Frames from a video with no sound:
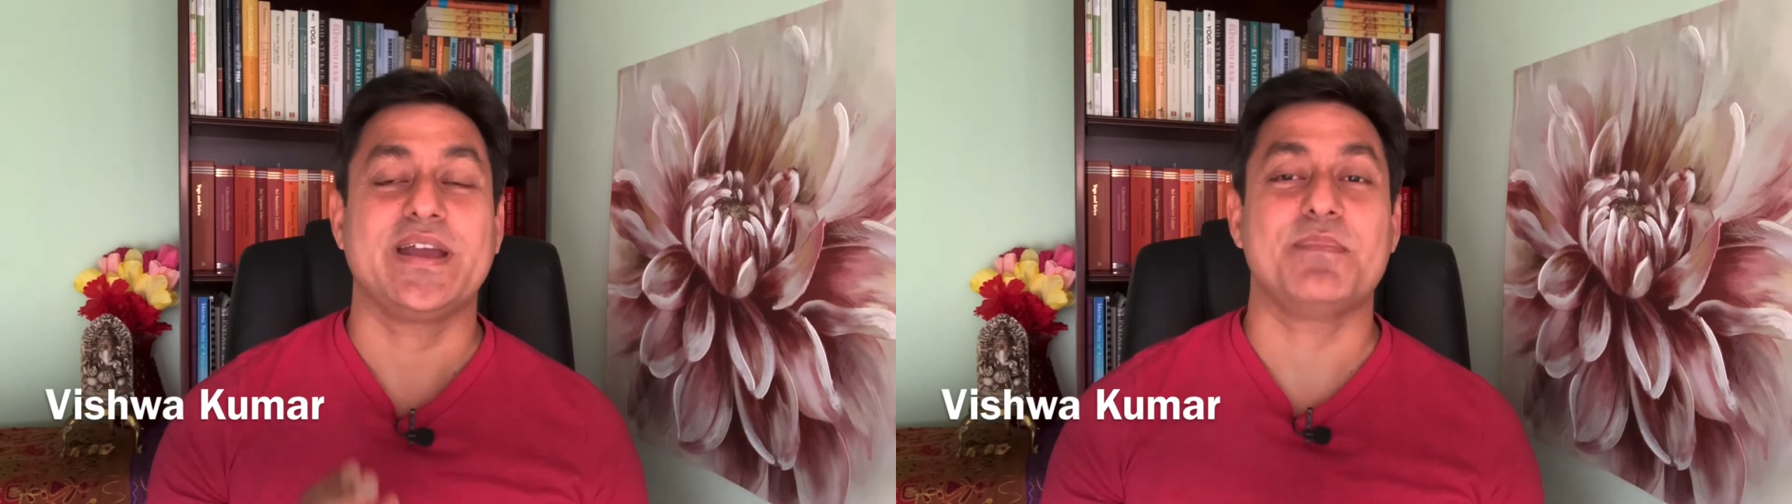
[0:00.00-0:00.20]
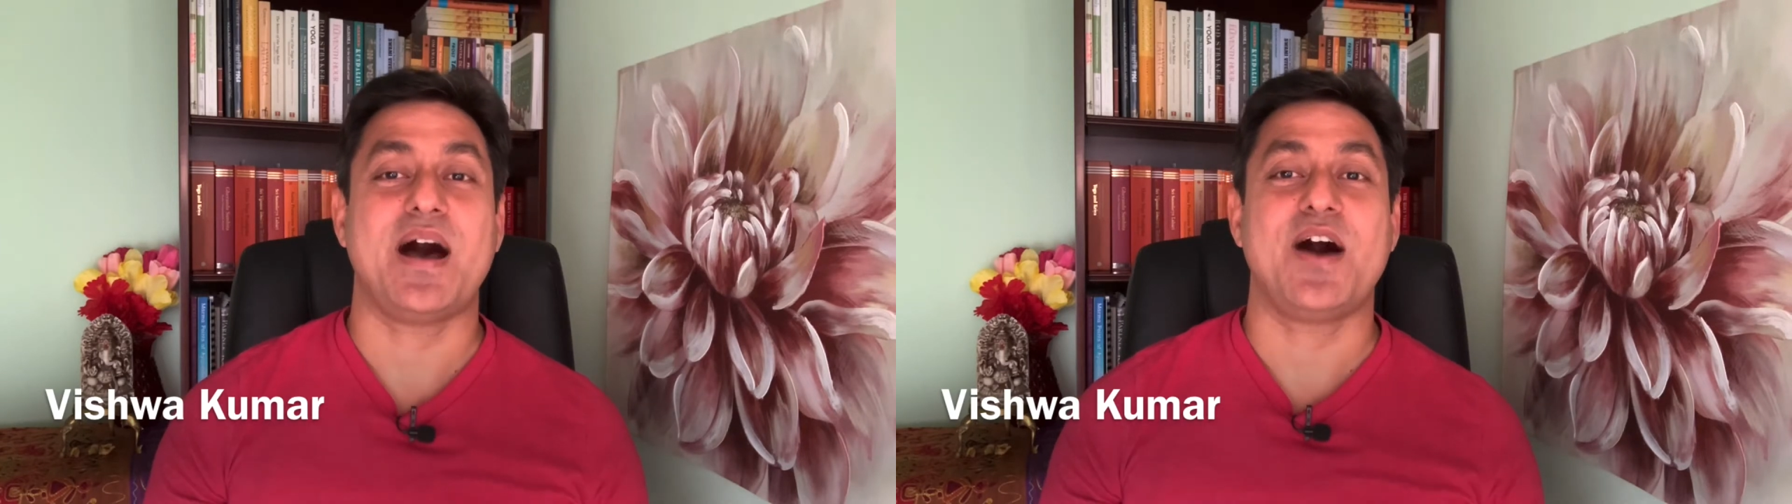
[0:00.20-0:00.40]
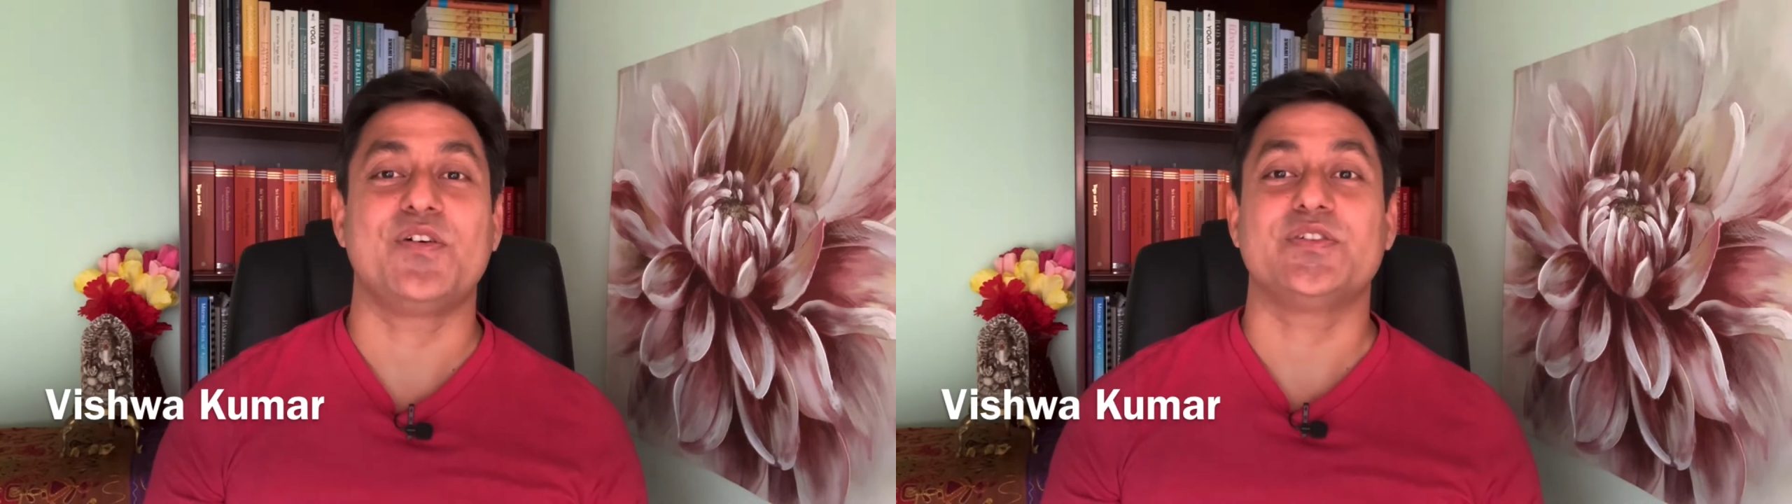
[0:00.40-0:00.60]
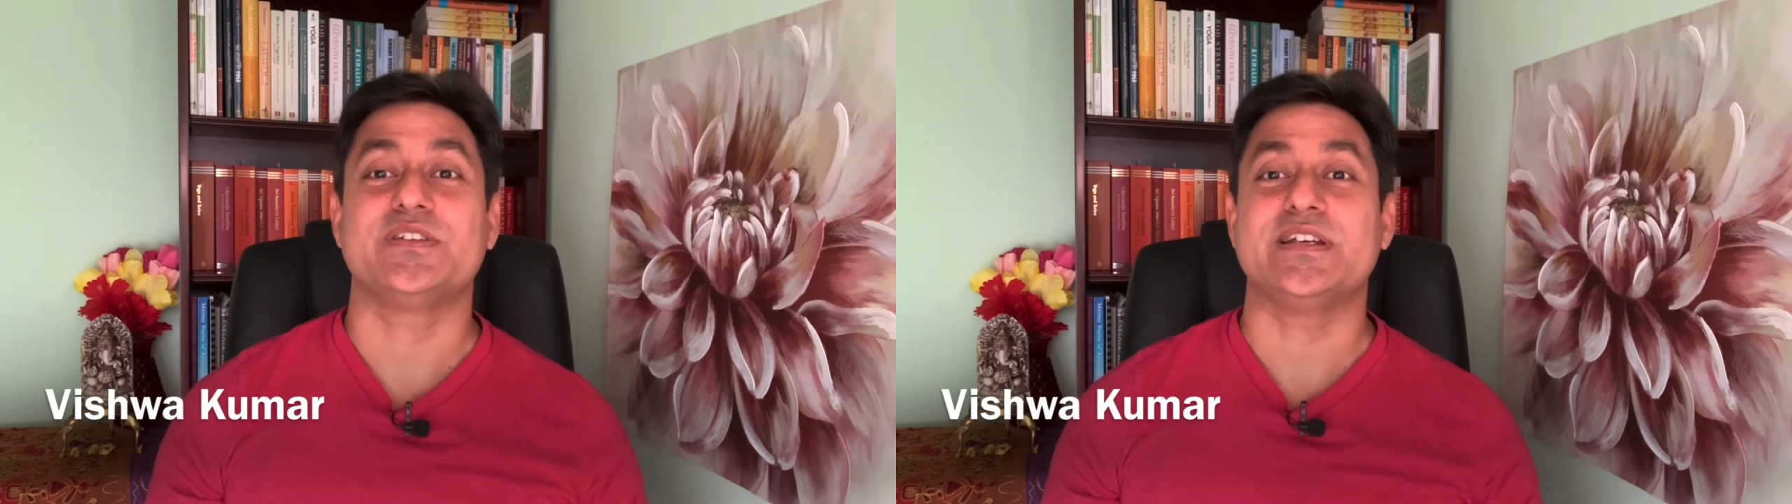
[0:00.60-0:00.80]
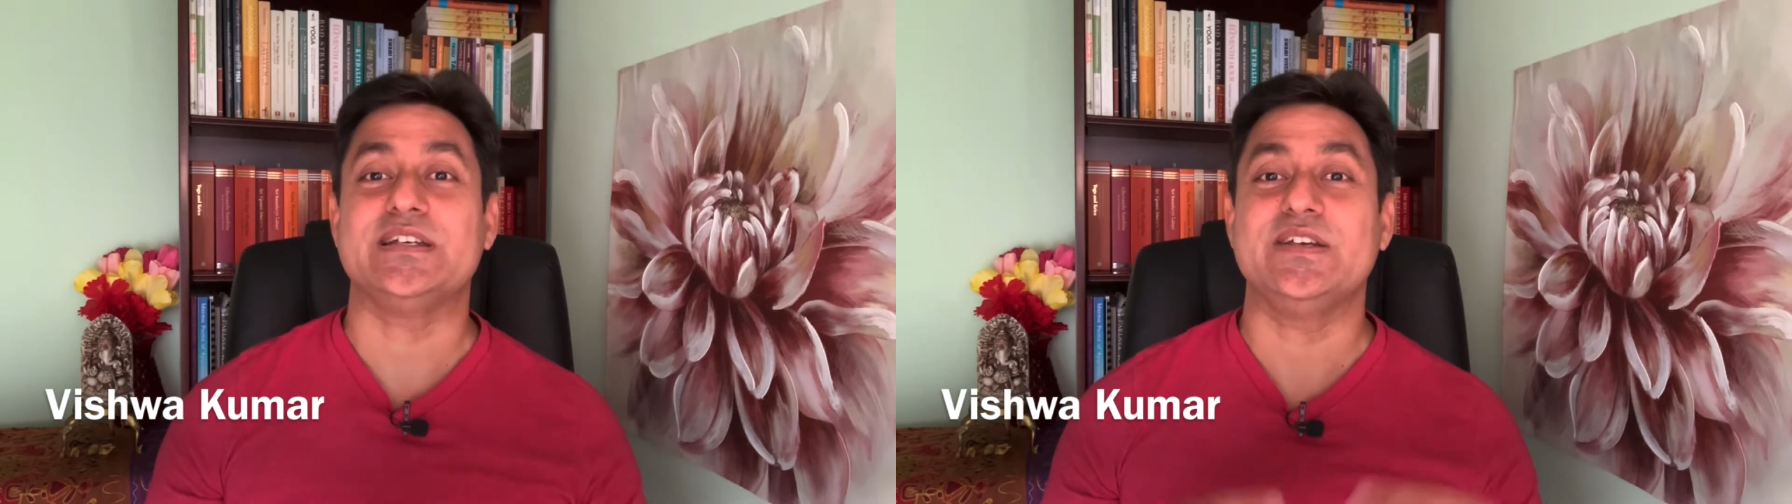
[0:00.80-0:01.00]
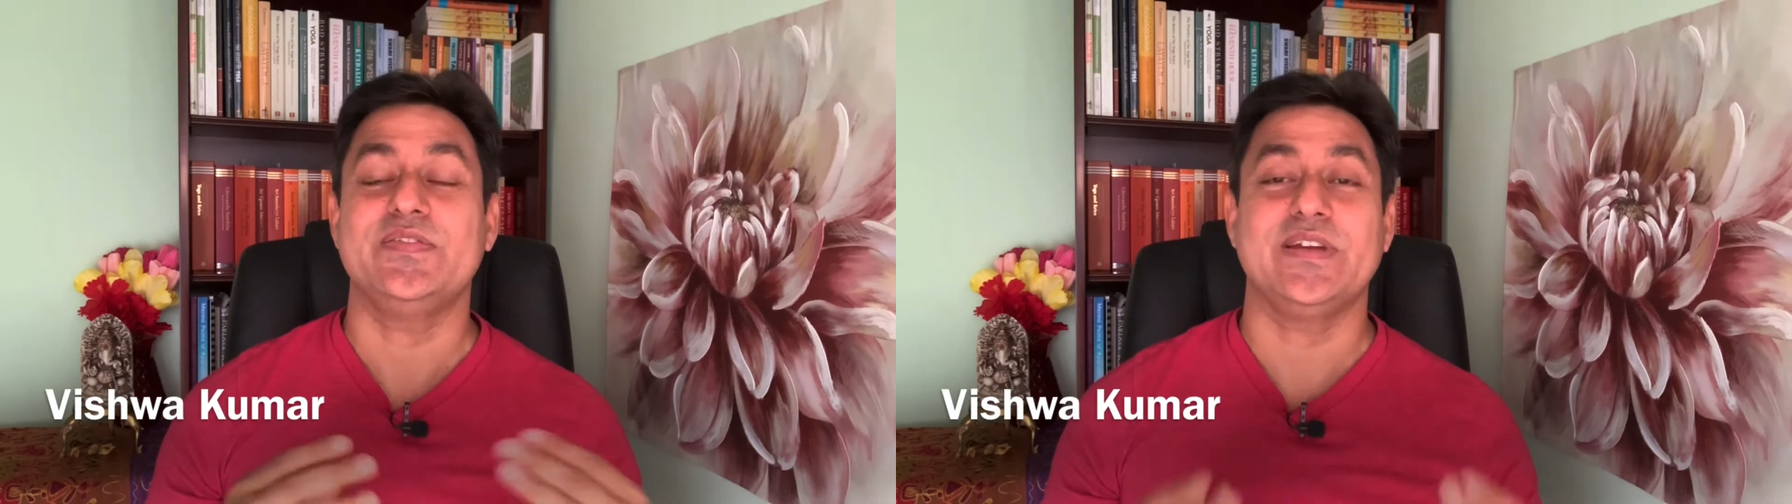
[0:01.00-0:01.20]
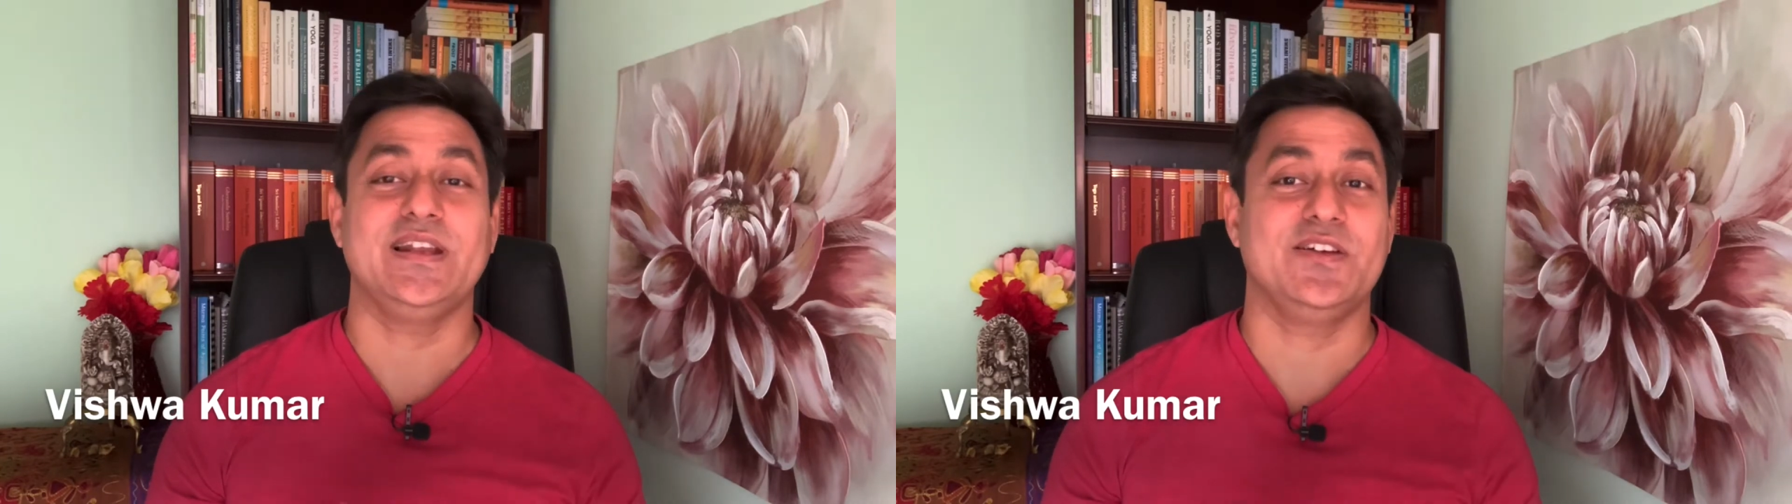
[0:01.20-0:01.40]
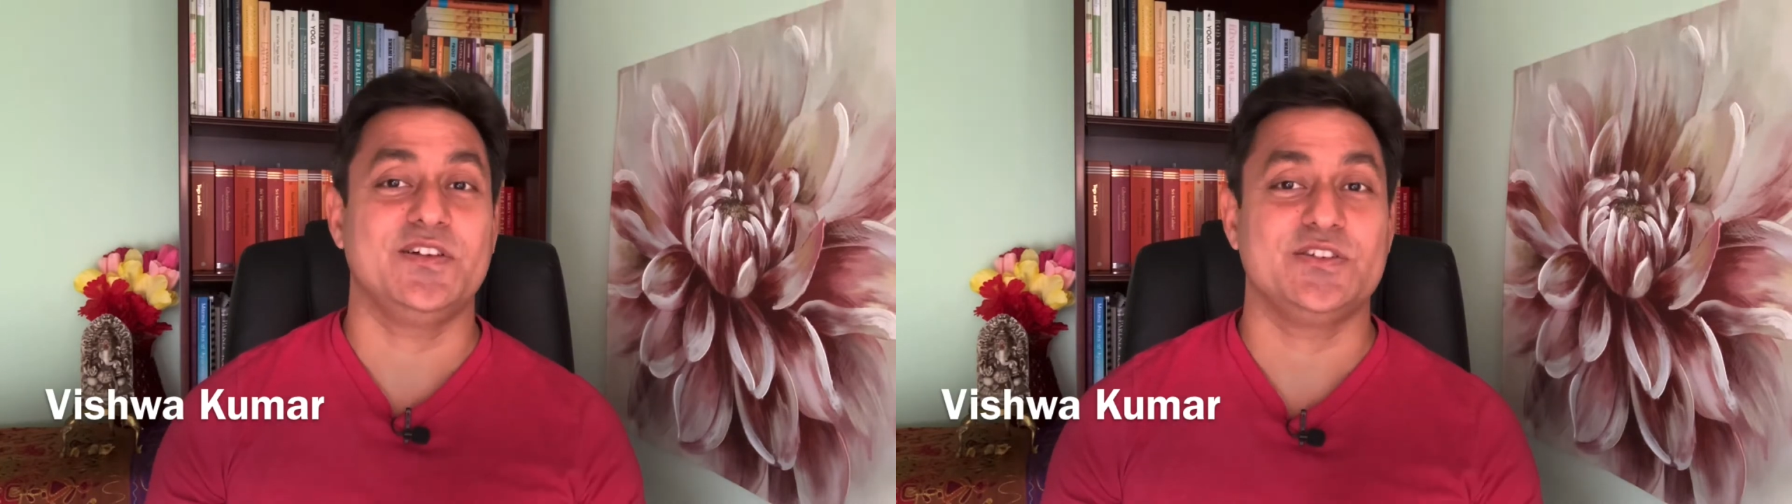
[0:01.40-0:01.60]
about the different
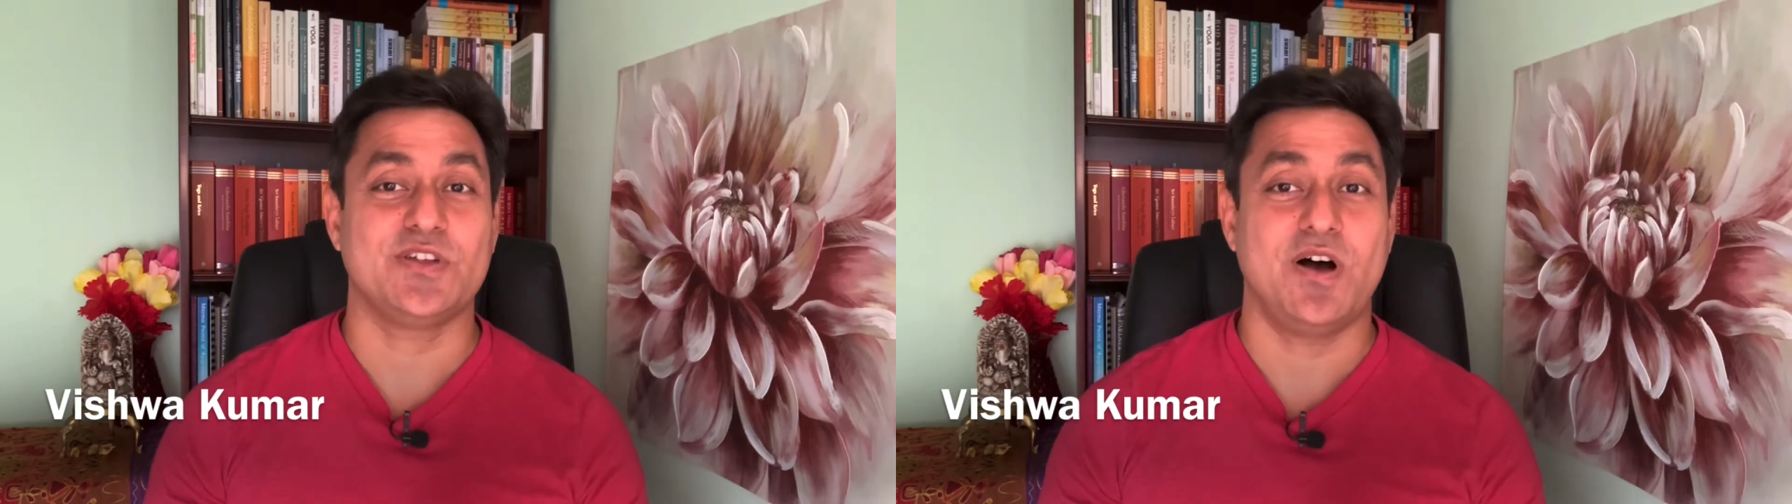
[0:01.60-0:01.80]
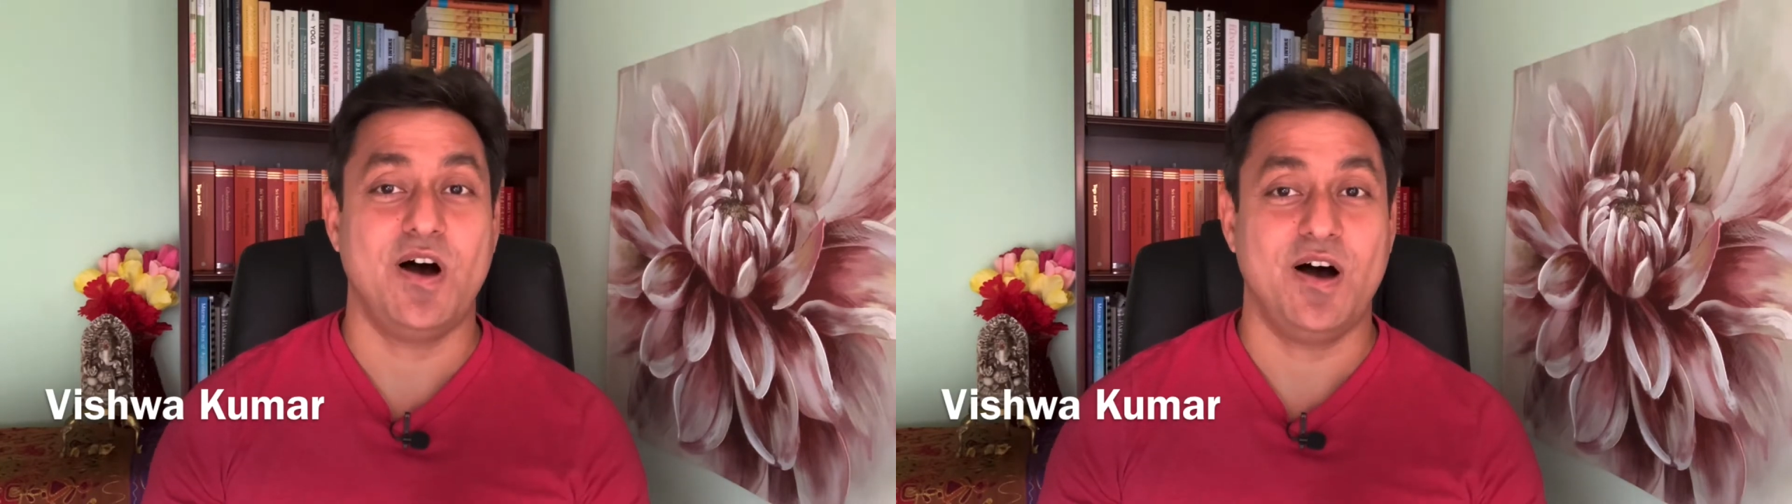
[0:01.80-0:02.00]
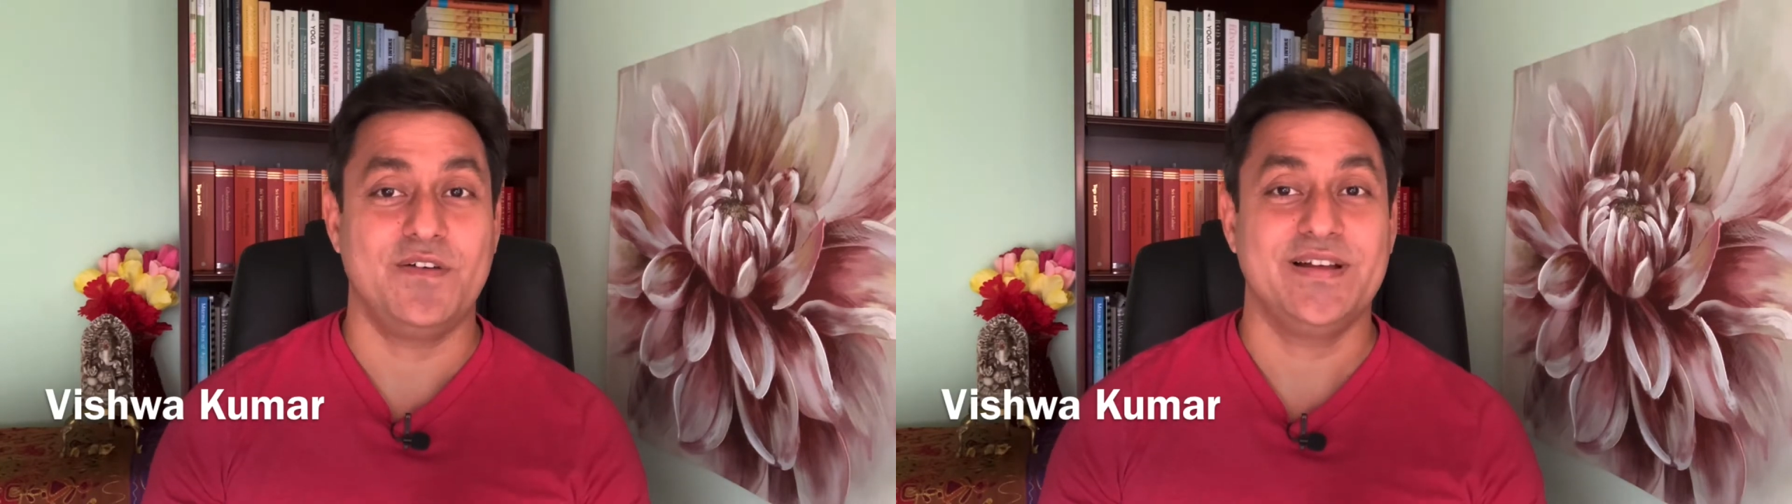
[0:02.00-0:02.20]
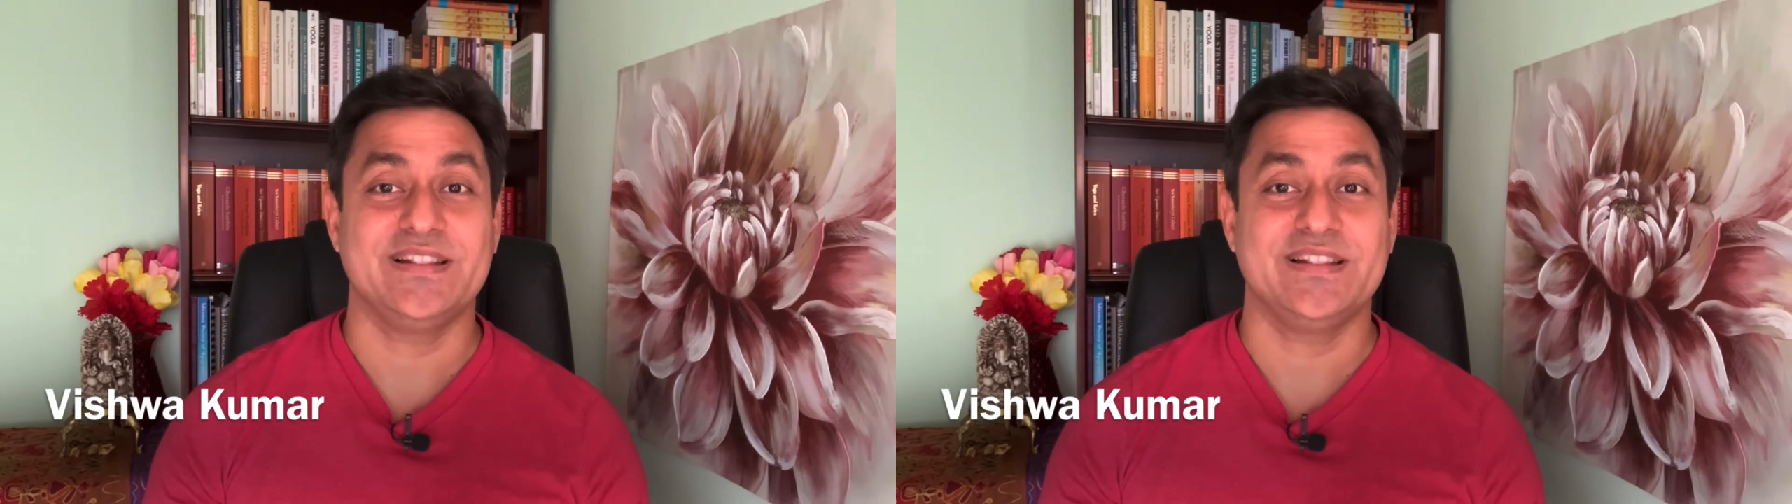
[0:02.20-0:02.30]
levels of